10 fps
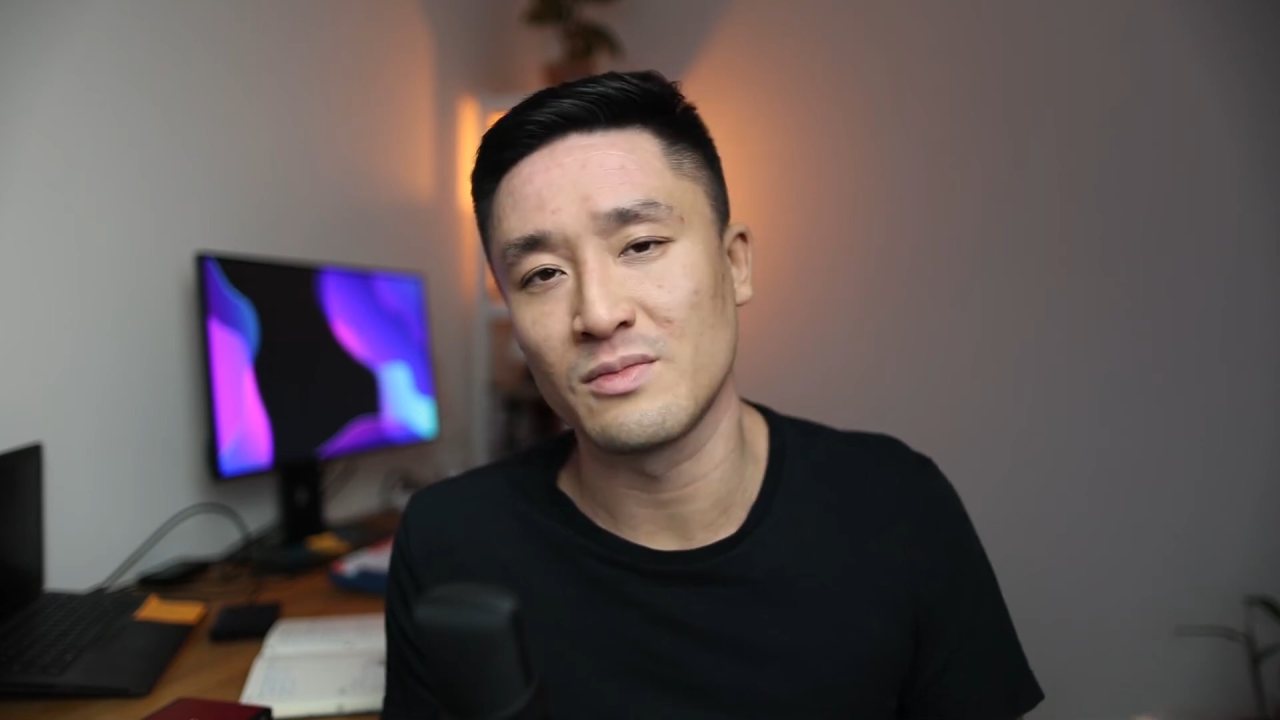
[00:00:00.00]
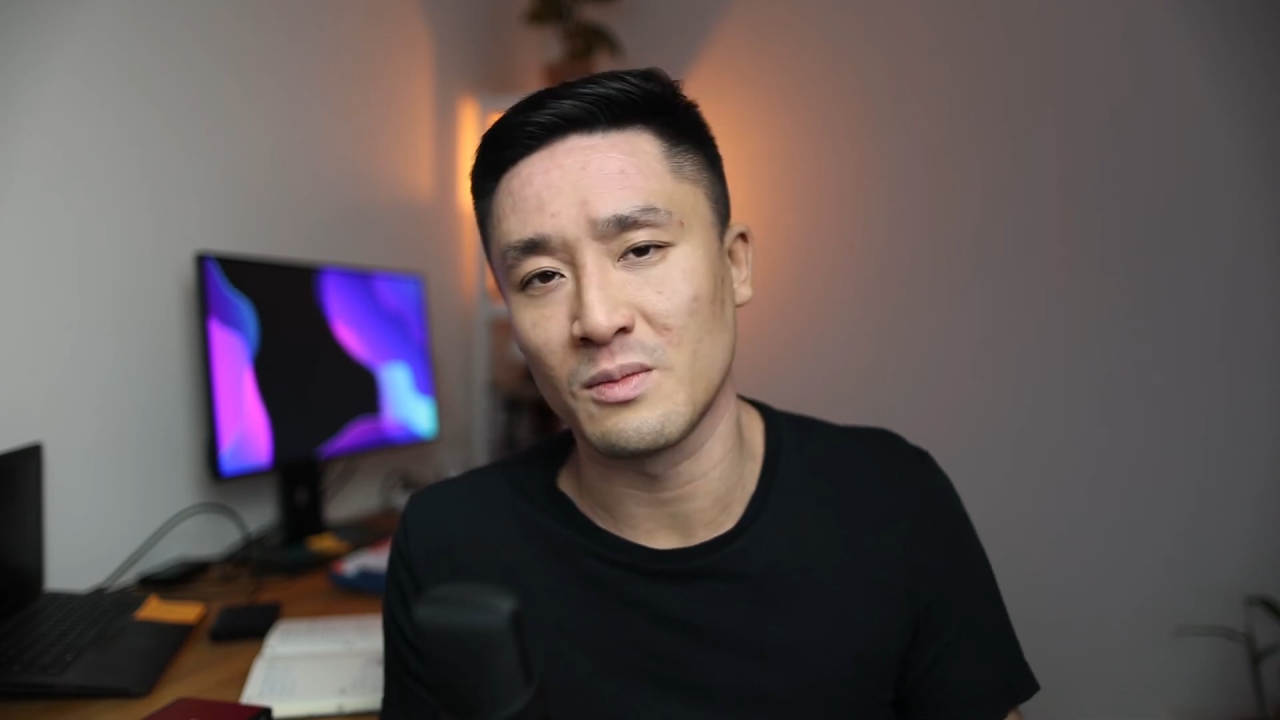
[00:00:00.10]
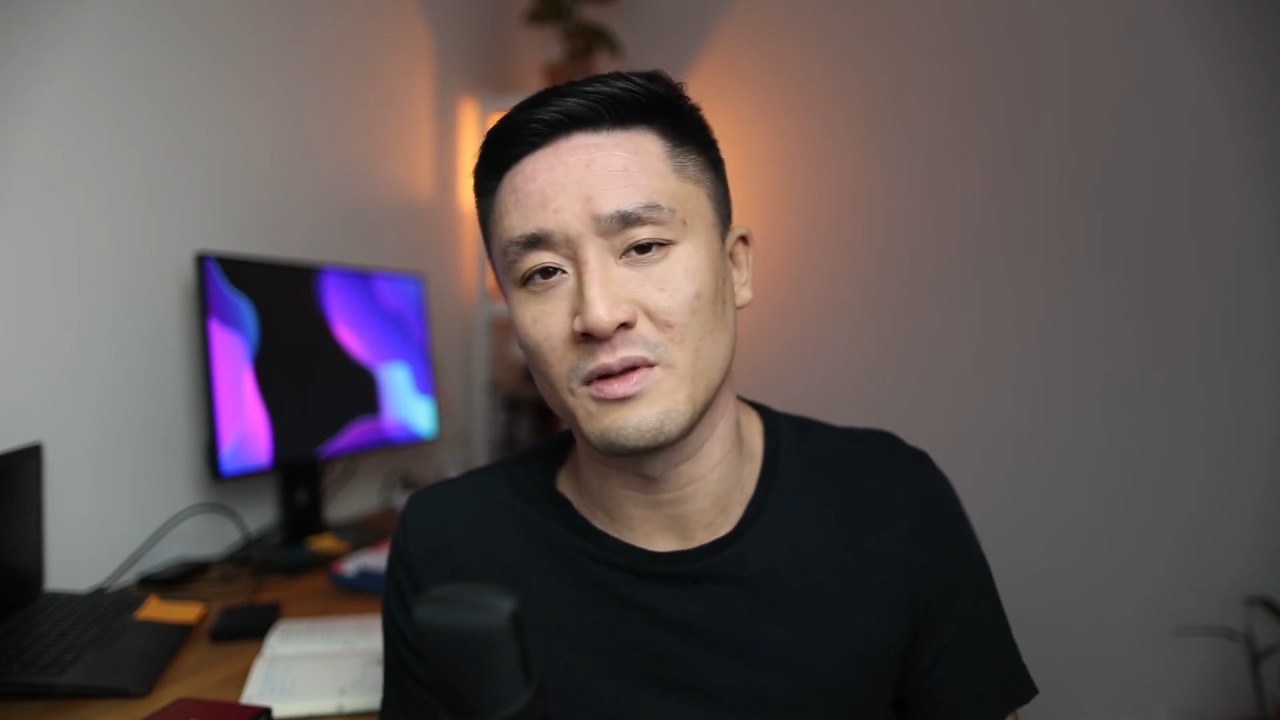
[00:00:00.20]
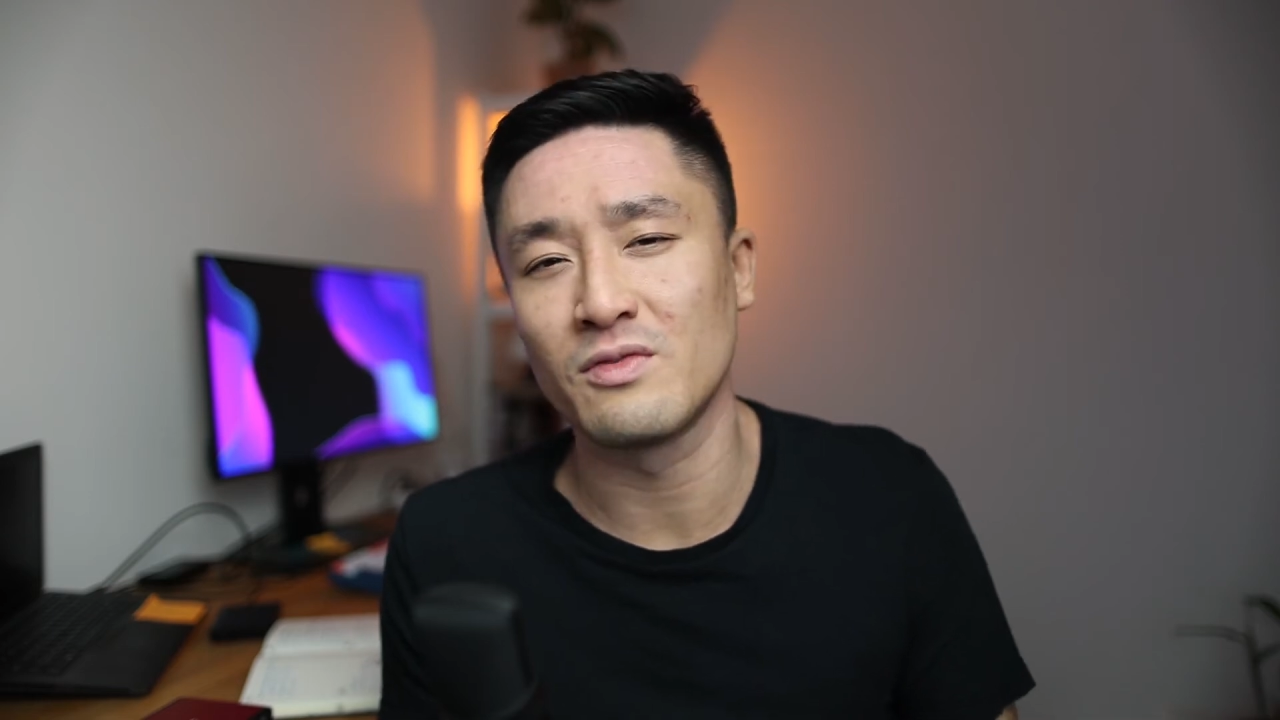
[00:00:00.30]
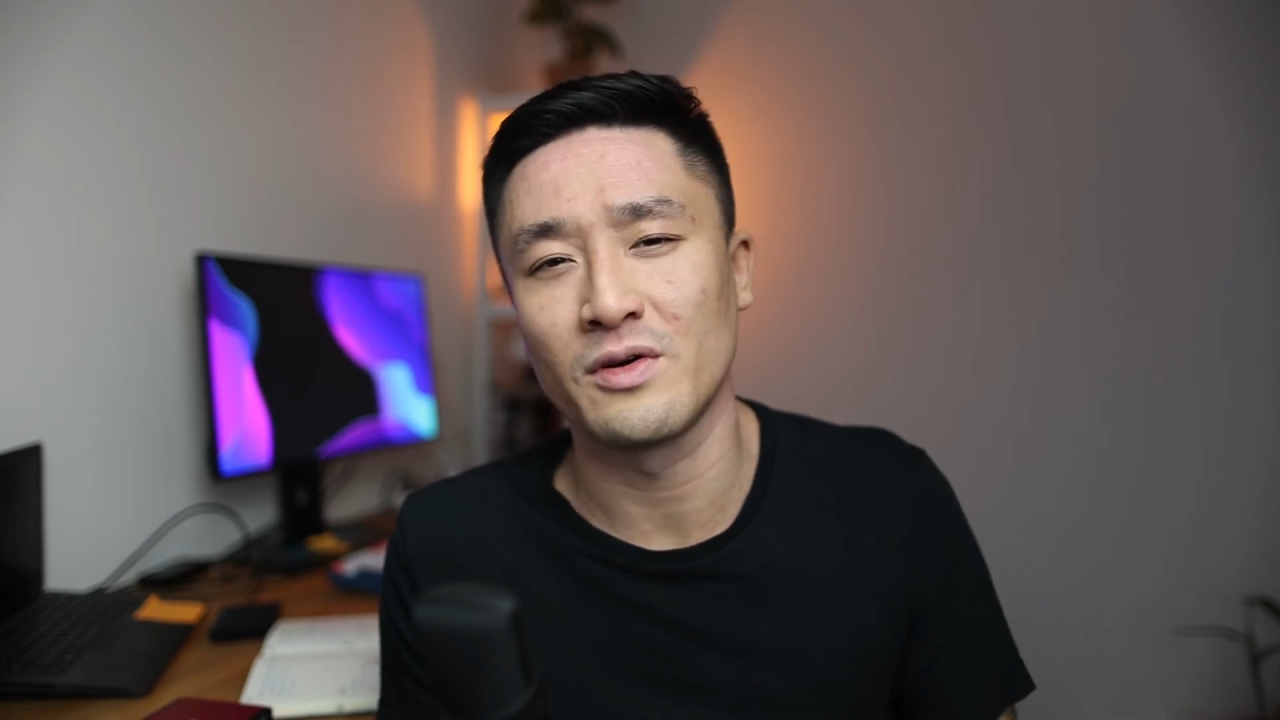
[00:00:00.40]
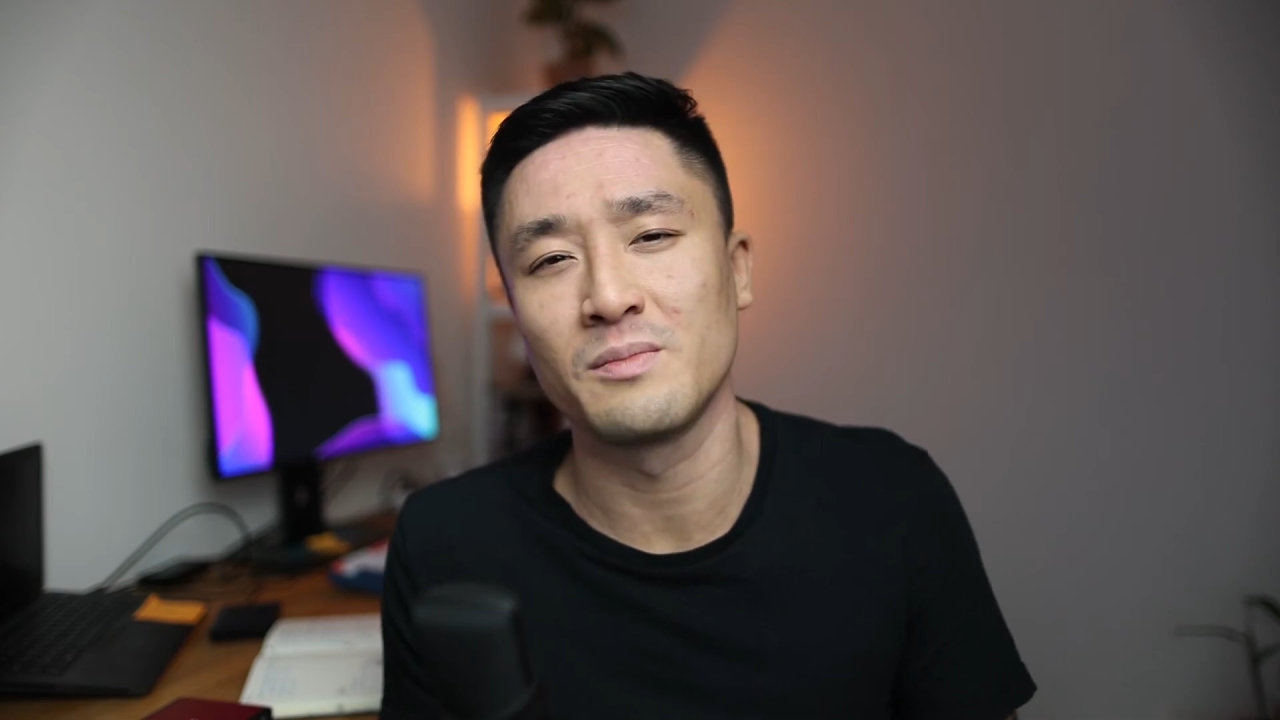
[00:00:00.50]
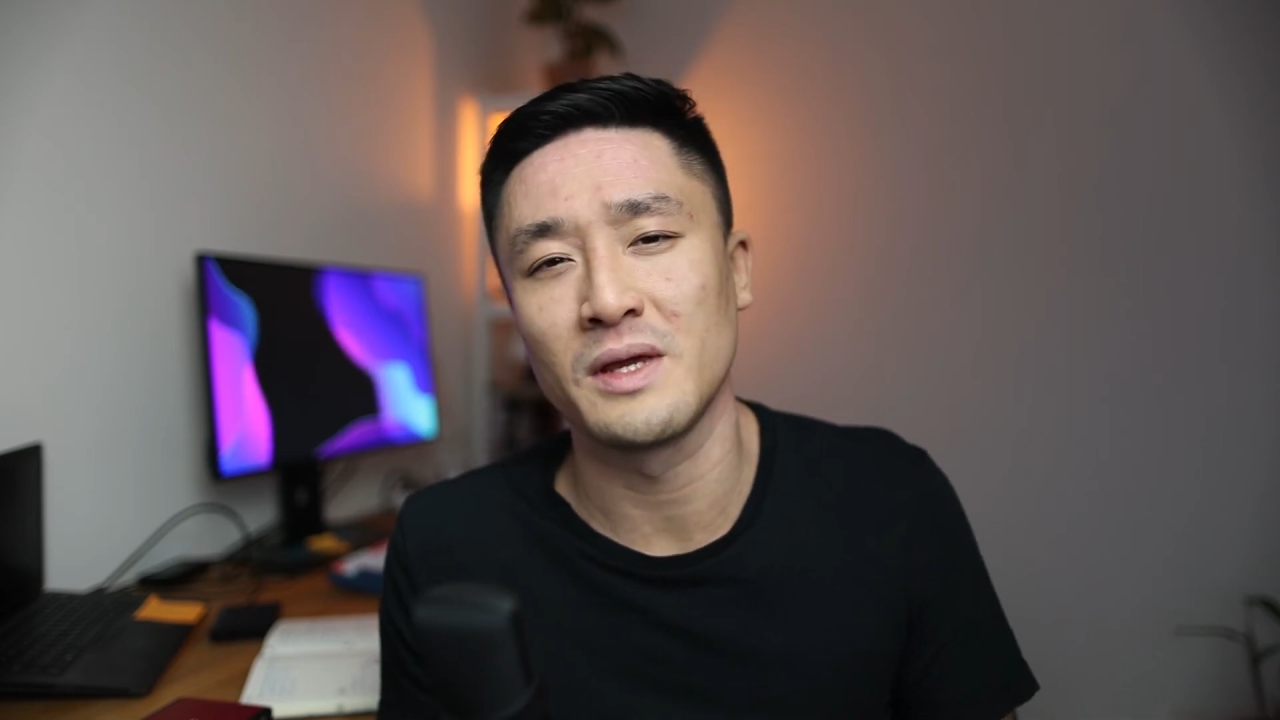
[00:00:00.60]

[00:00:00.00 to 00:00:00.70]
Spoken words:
probably for the